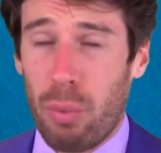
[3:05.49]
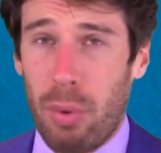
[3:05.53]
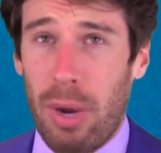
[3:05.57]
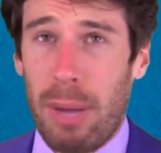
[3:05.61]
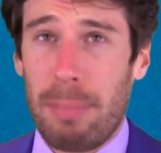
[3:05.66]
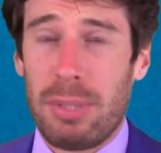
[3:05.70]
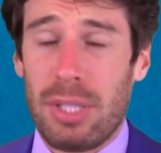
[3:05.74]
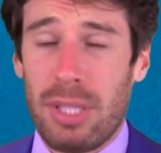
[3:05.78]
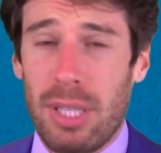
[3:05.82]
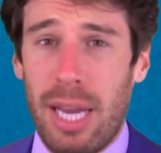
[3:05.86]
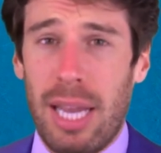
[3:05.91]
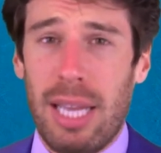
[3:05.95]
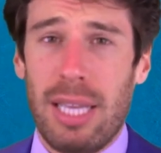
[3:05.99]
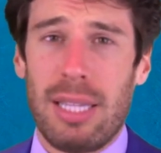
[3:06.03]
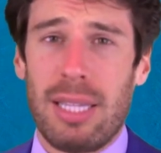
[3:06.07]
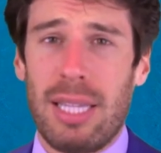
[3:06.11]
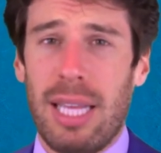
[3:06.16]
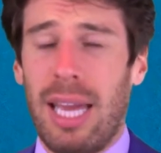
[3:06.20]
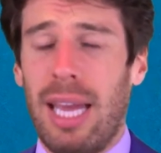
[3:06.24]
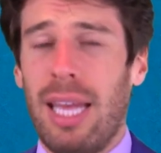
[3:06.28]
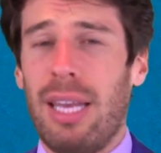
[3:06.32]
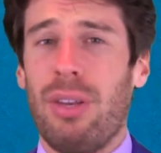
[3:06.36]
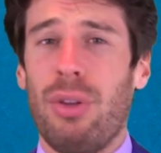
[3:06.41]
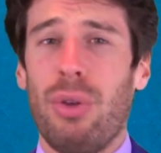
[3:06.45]
website
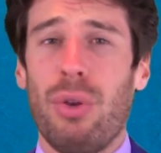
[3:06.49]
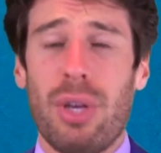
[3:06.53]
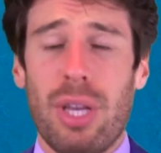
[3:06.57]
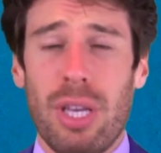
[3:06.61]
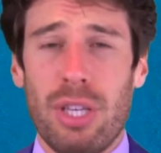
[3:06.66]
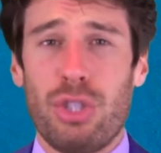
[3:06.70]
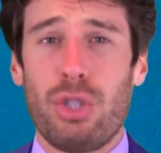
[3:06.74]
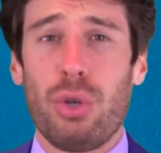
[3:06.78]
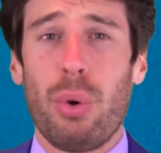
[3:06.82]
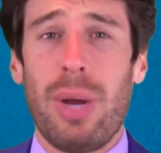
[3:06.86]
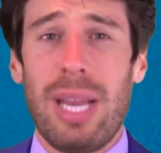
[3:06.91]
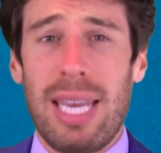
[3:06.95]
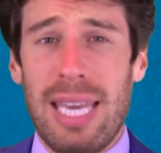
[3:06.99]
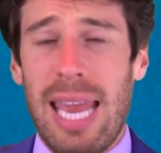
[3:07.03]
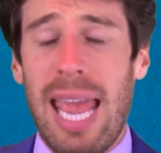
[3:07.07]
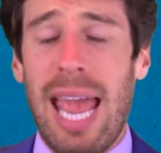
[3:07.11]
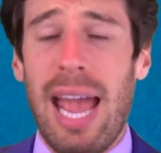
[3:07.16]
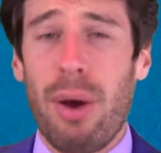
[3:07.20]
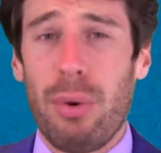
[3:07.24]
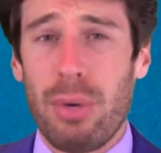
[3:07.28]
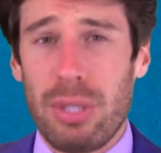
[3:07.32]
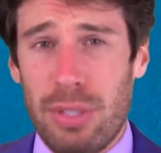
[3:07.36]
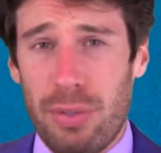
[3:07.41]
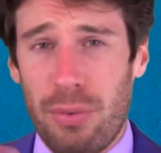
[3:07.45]
that you can join now.